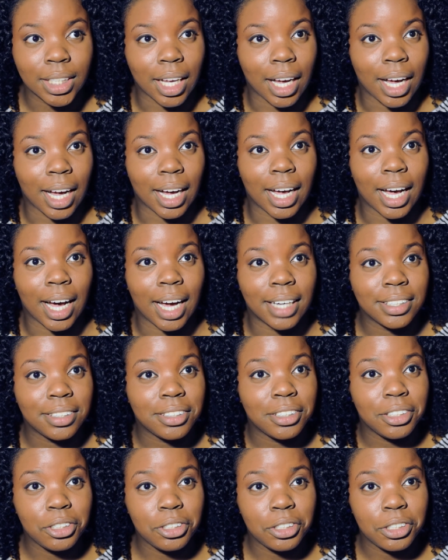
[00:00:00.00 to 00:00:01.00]
I kind of
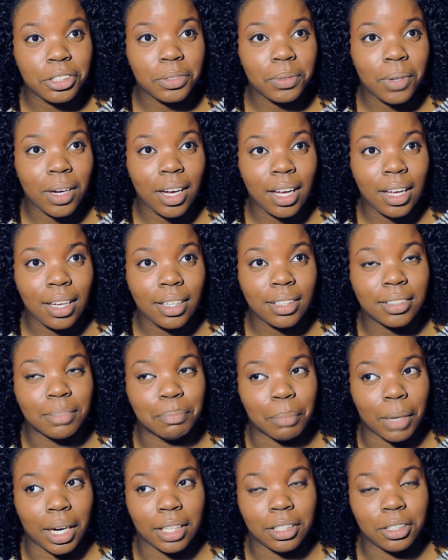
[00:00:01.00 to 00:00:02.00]
think she's right.
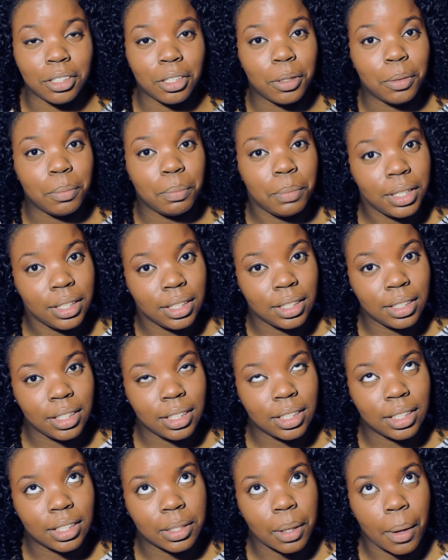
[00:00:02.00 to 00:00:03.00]
Mind your own
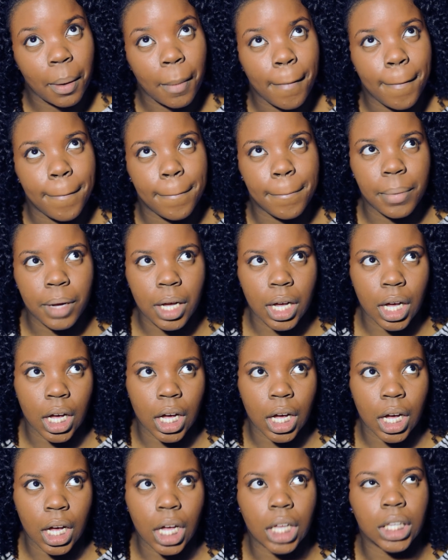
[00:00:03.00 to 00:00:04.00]
business.
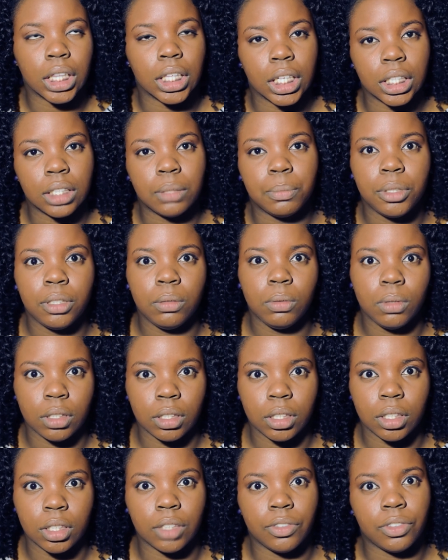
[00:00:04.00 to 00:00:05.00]
But let's be
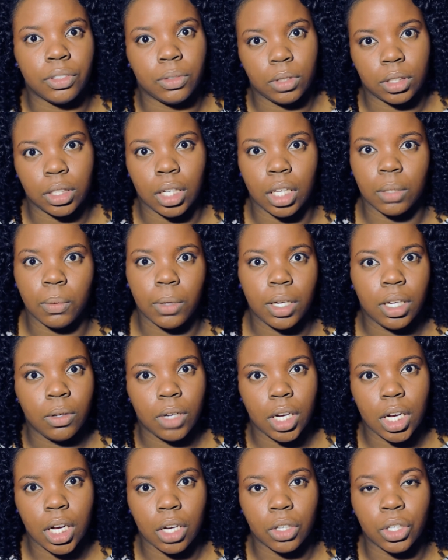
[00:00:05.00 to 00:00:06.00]
real, if it was the other way
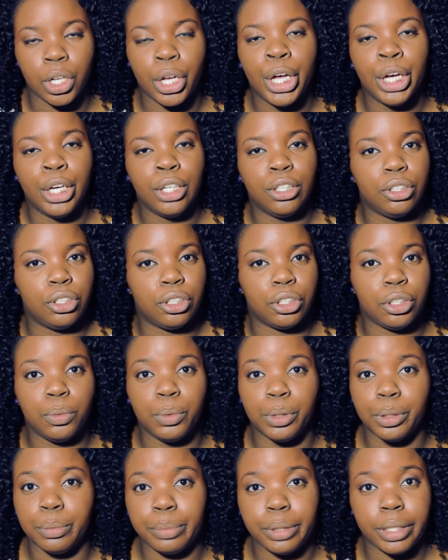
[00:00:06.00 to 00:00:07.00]
around, she
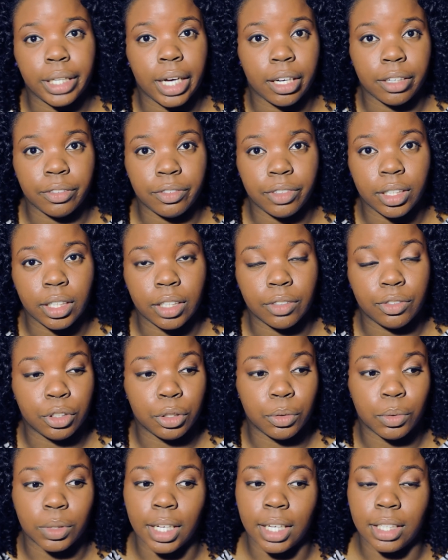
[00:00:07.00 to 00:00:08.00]
wouldn't be out of it if
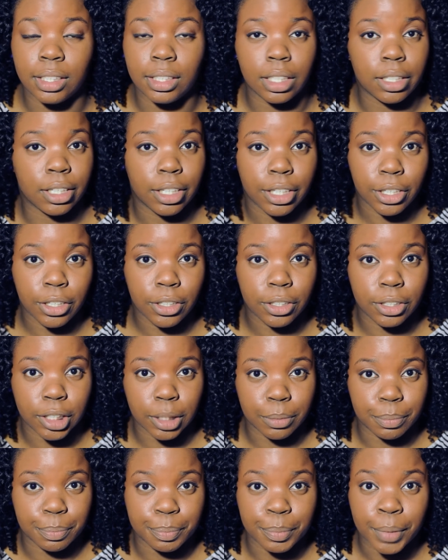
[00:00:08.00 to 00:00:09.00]
she had to tell her girl
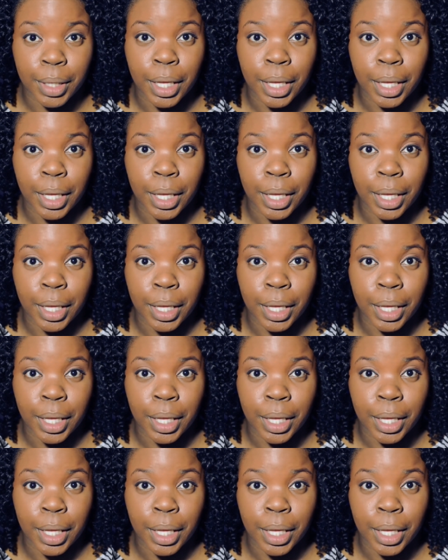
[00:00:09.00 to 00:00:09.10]
something.